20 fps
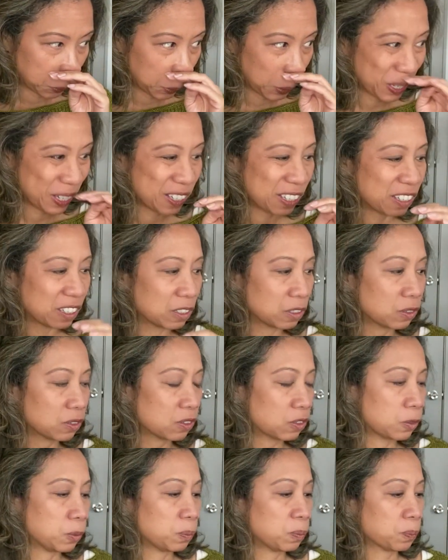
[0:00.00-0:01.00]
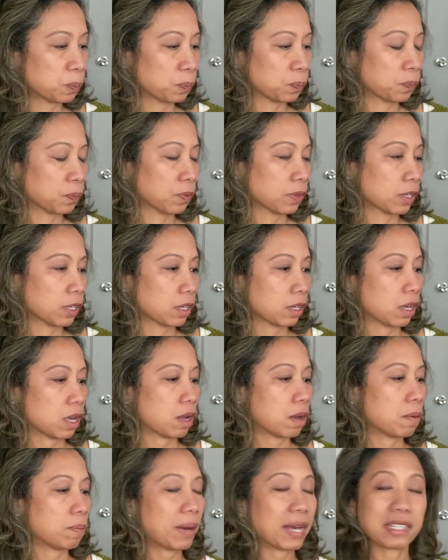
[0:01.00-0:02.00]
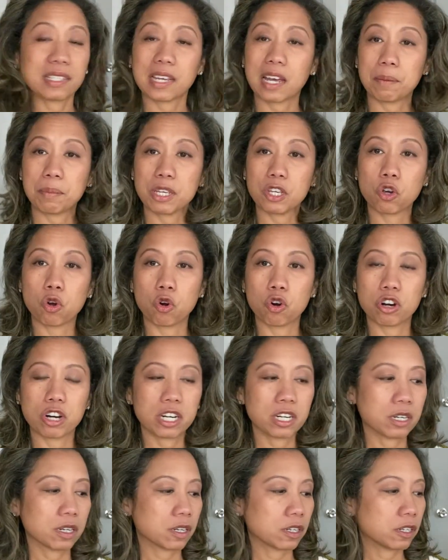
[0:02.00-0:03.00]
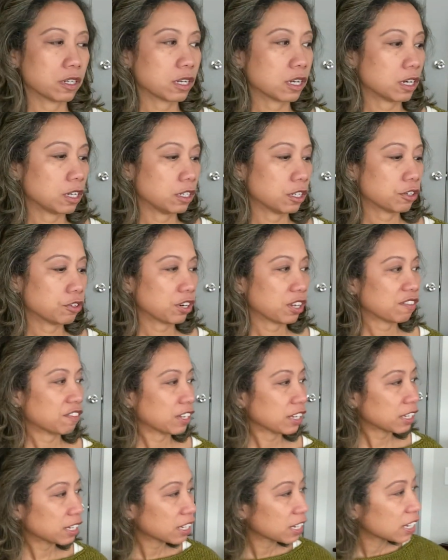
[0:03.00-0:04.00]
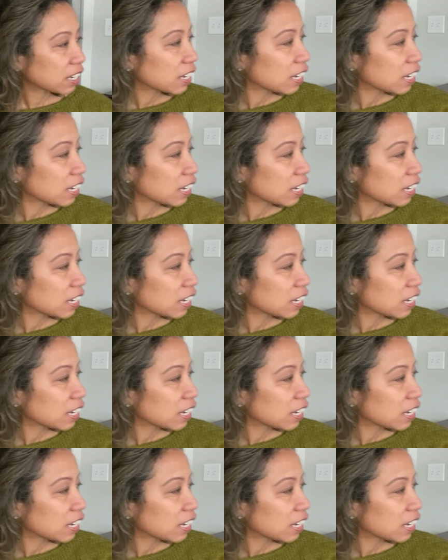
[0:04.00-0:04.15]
is by Tamy Gore, The Color Craving.